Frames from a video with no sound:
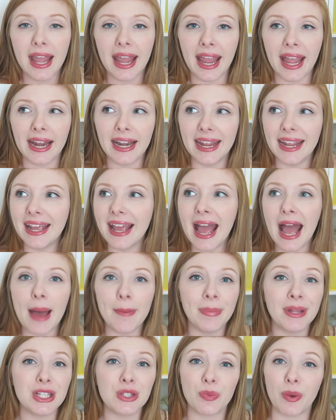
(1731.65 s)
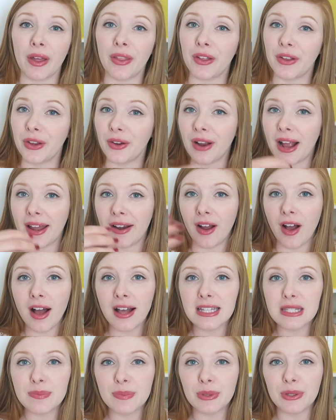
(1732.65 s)
and it happens whether you're at a
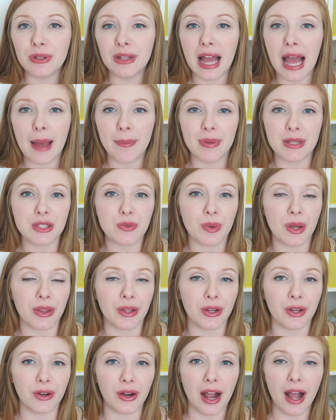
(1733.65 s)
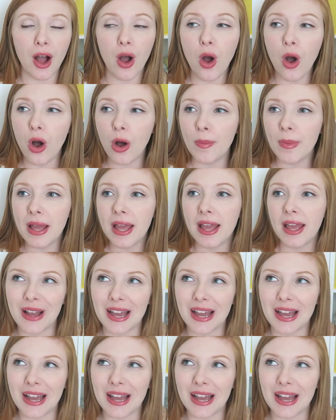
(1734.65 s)
hospital, it happens whether you're at home.